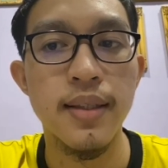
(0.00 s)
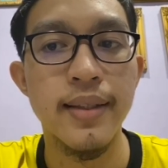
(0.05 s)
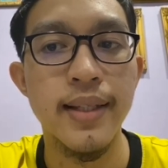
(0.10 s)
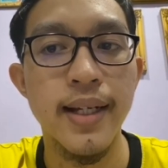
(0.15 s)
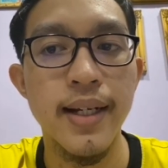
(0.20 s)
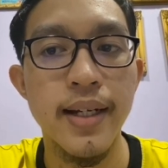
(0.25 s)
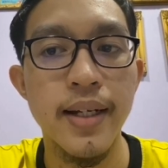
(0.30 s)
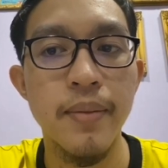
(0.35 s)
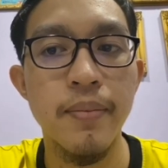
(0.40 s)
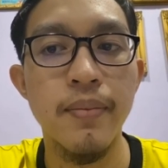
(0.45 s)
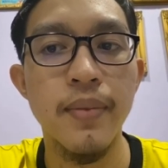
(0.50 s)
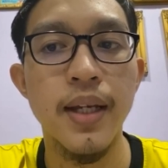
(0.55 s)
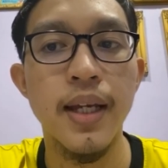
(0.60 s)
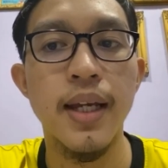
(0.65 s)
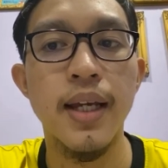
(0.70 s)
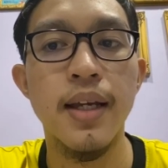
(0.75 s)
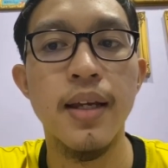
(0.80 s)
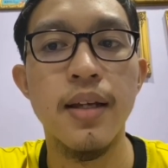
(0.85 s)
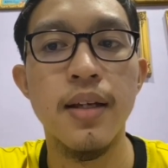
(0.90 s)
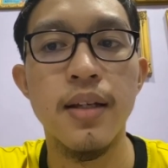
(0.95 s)
time
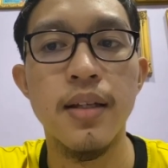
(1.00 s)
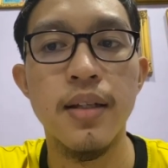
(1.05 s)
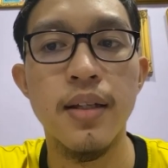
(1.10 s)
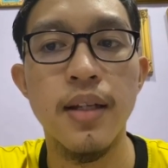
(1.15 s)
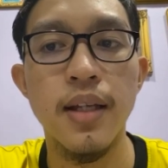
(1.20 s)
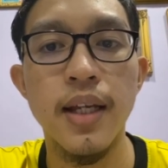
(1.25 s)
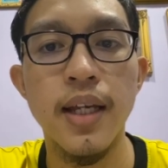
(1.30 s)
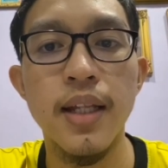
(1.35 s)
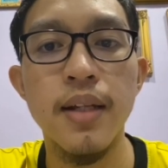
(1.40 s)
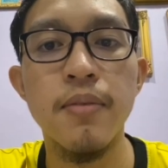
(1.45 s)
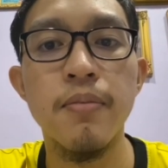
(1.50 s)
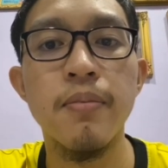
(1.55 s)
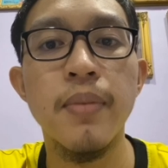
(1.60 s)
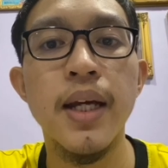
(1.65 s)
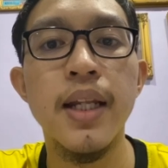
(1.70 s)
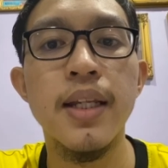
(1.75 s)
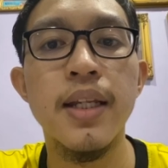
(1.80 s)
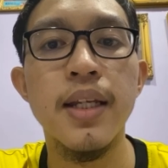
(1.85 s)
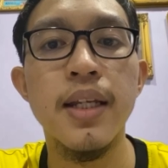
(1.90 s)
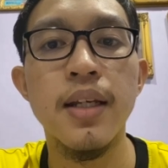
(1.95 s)
and
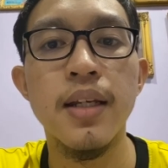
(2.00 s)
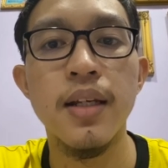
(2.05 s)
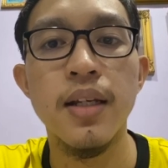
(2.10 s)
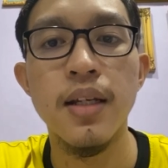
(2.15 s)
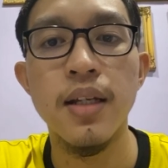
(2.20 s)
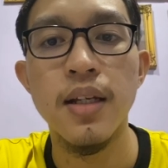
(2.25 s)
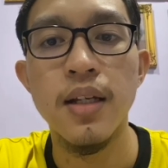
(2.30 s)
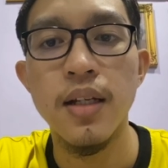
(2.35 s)
money,